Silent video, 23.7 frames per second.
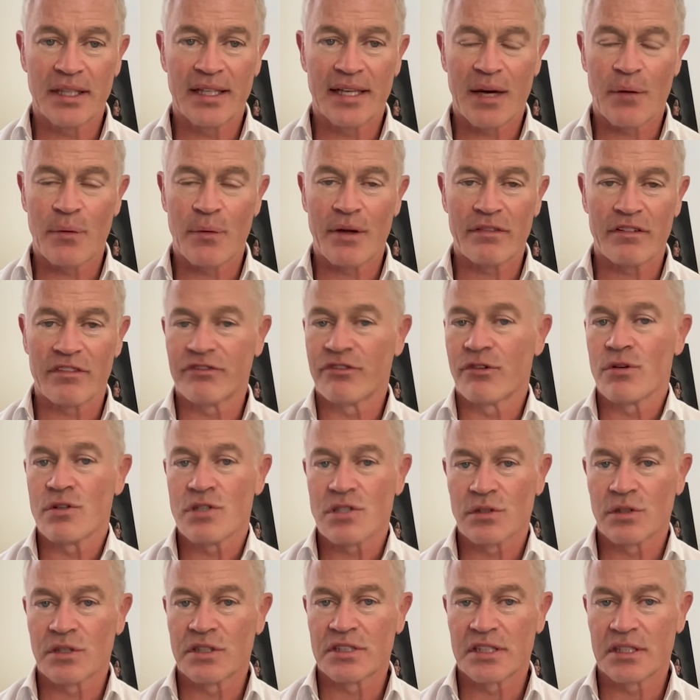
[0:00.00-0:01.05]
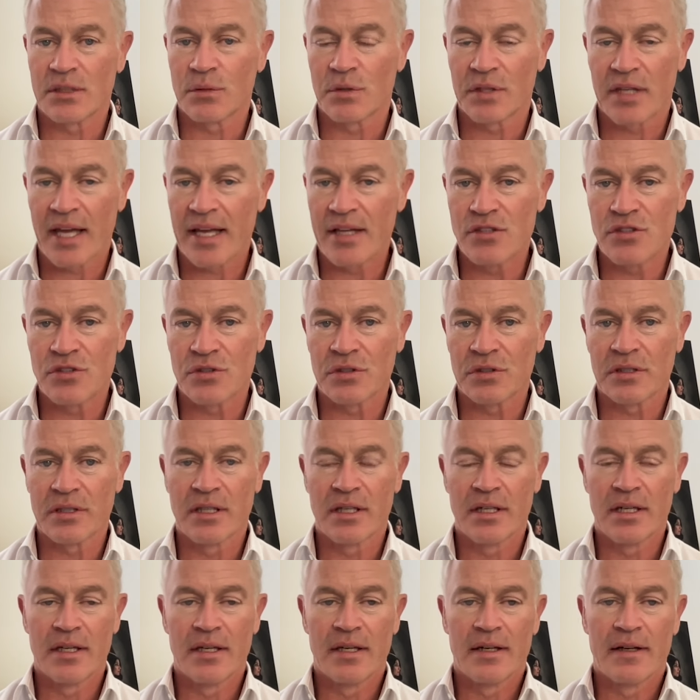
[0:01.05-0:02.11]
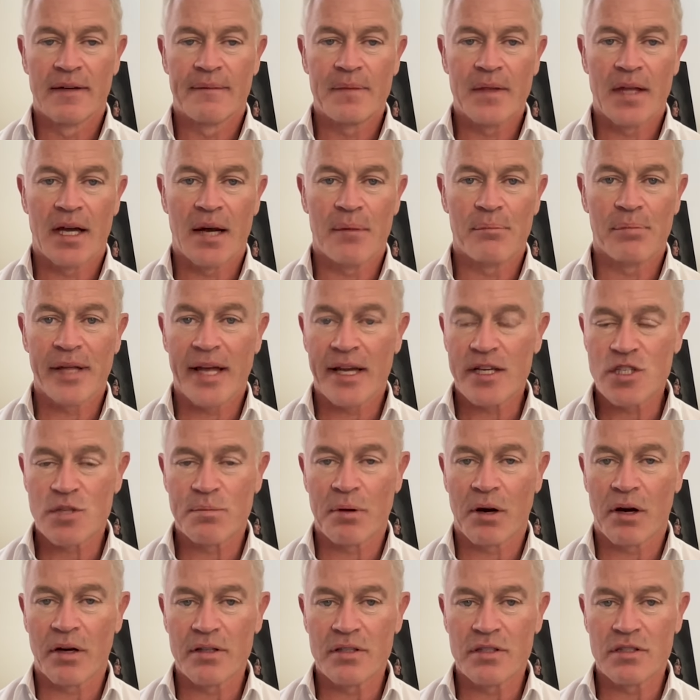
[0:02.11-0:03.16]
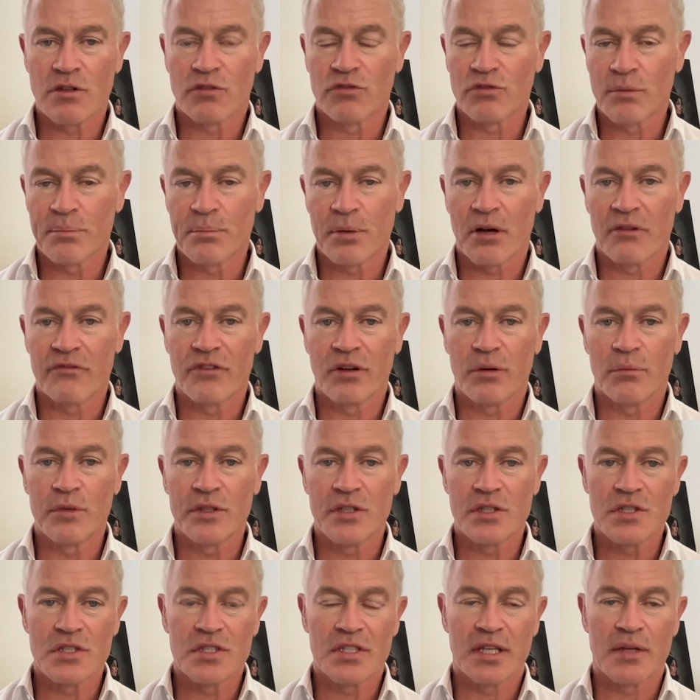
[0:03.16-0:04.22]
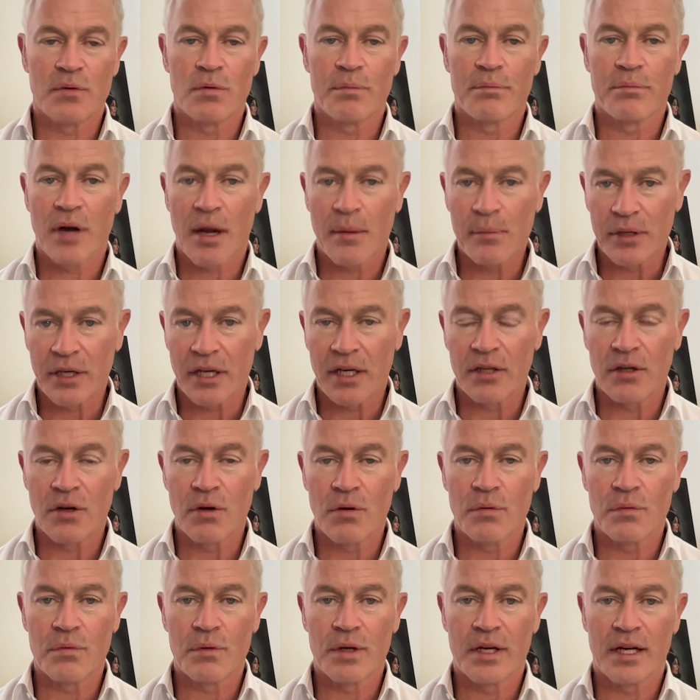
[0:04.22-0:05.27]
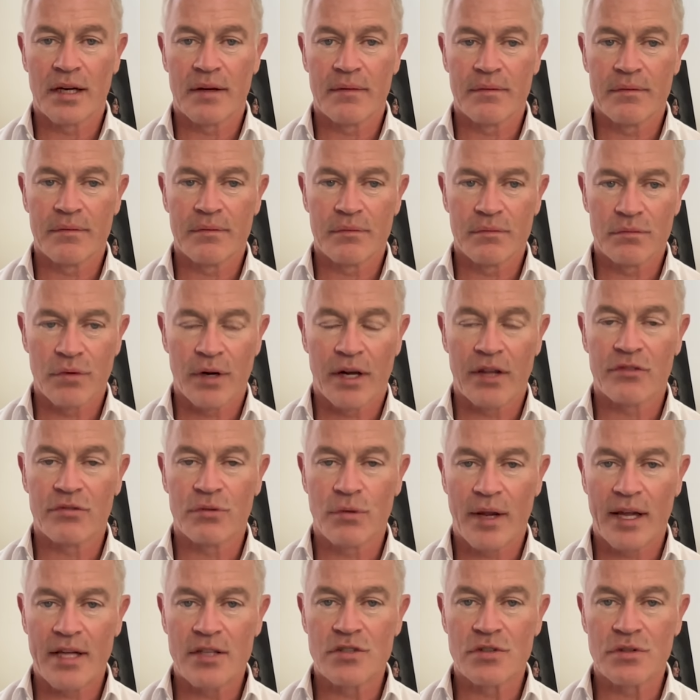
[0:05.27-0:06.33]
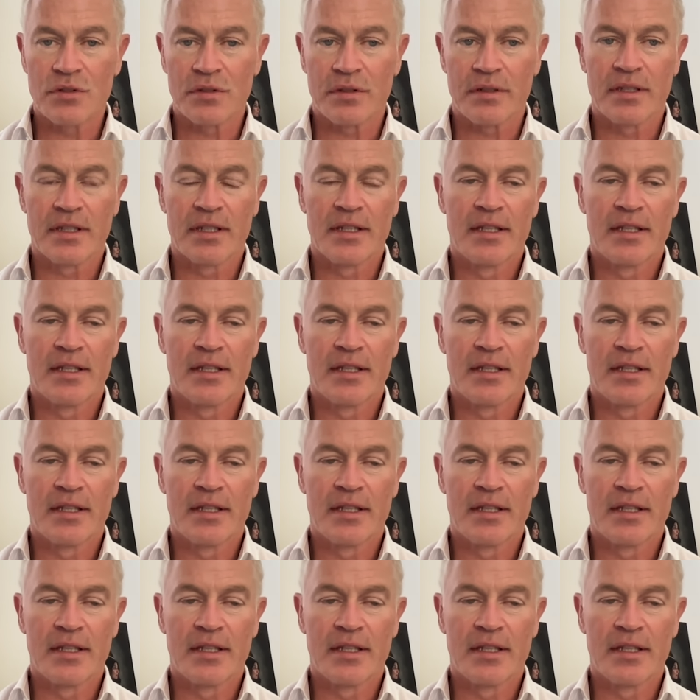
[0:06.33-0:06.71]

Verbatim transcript: And now we have a oh, first yeah. look deal with Angel. Uh, Black Spartans, this football film we just did, we're probably going to go uh, run it through Angel.